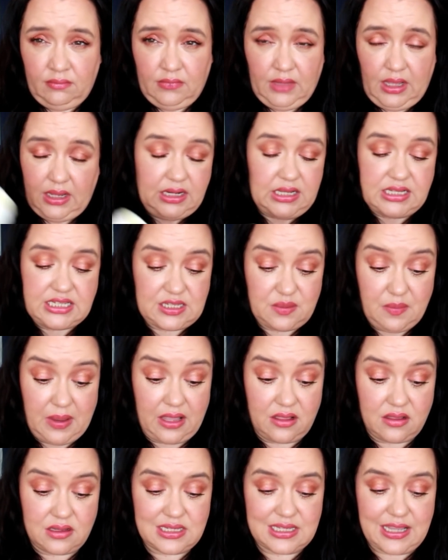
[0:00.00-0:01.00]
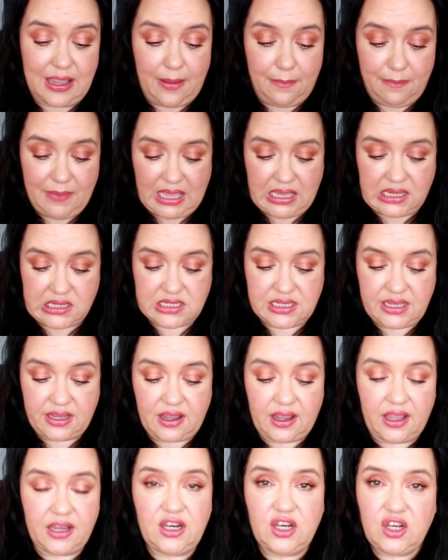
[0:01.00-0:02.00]
And it smells amazing.
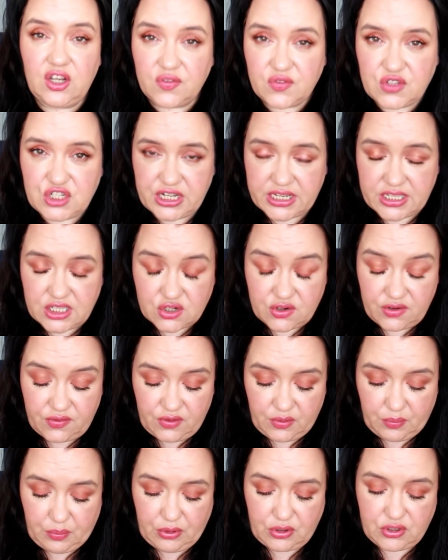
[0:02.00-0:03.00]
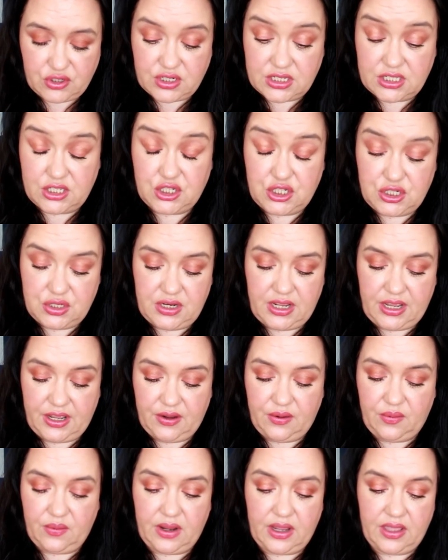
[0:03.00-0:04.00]
I love Jane Scrivener products, as you
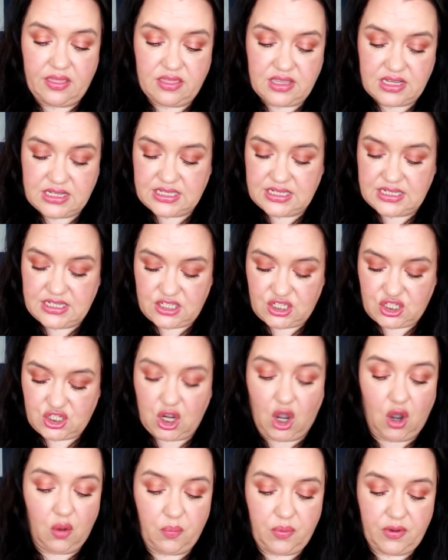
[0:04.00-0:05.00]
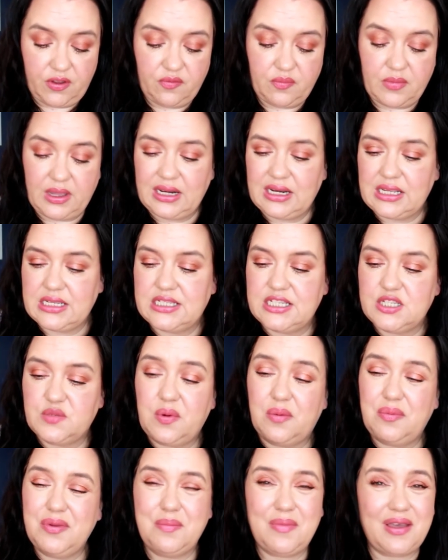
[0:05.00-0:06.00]
know, and this is top of my list. It's
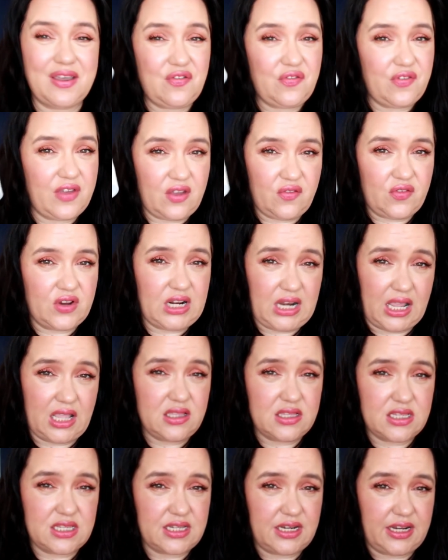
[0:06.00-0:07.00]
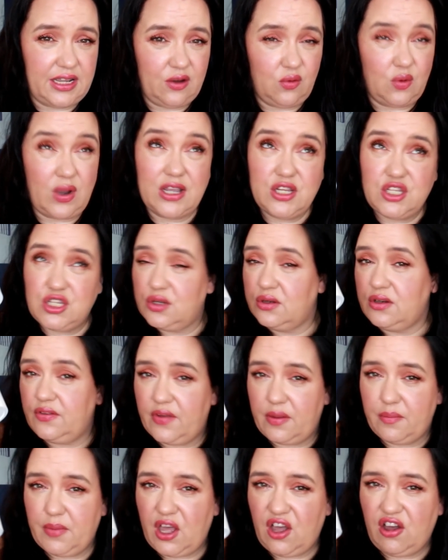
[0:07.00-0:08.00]
probably my favourite cleanser now. I do love
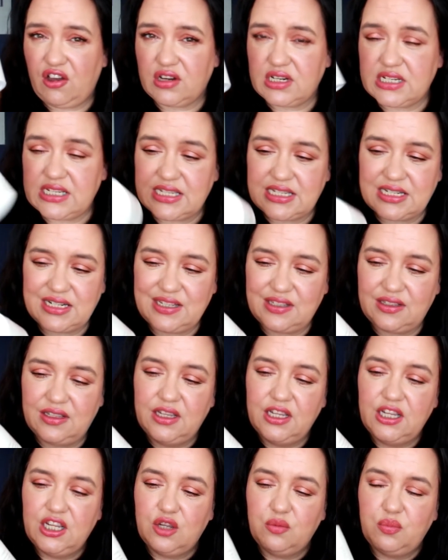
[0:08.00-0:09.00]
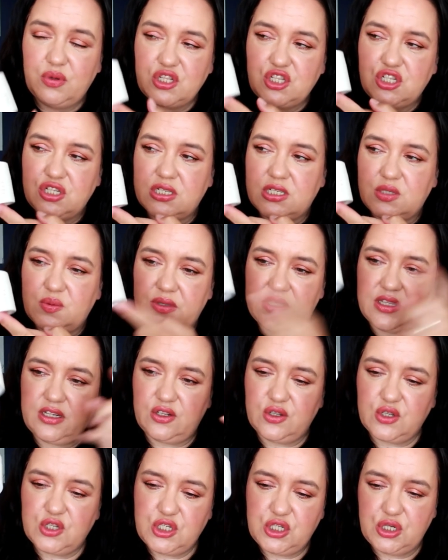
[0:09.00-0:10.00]
Emma Hardy still, but just for the
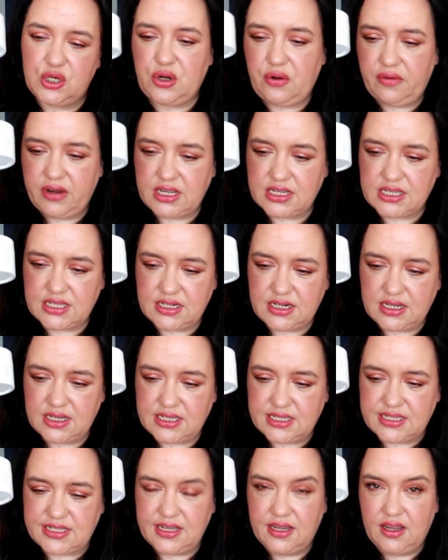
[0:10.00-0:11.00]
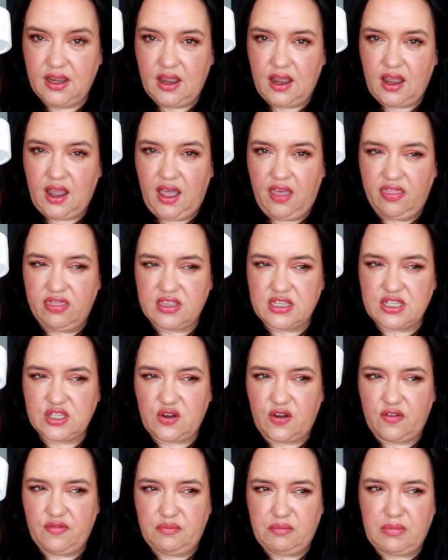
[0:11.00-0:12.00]
luxuriousness and the
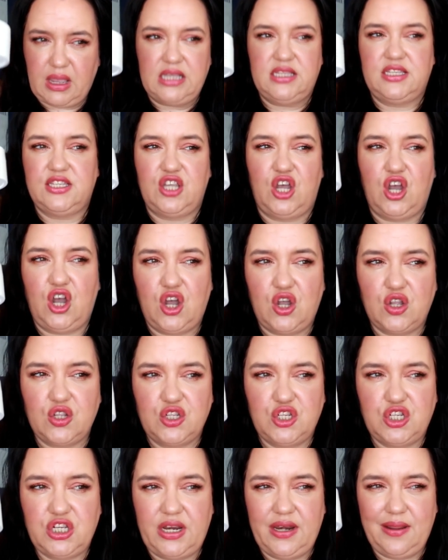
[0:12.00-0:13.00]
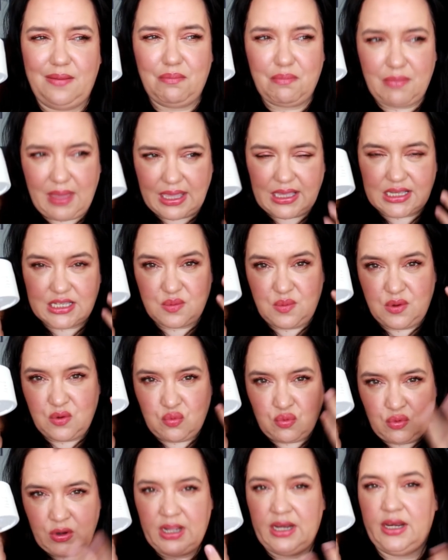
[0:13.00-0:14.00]
sort of massage, and it makes me
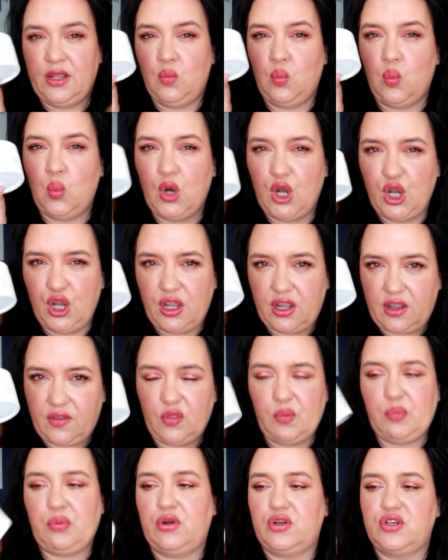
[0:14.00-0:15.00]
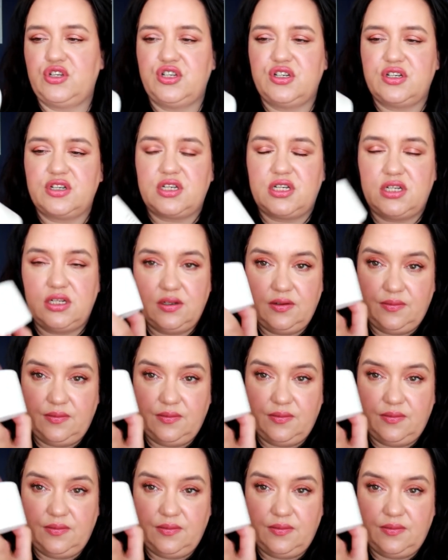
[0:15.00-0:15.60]
really work the product,